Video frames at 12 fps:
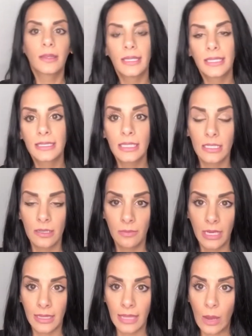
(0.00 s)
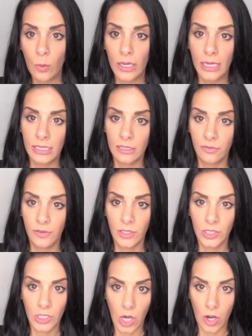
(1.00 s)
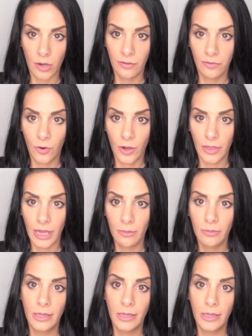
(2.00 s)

This doesn't mean that we need to feel sorry for them,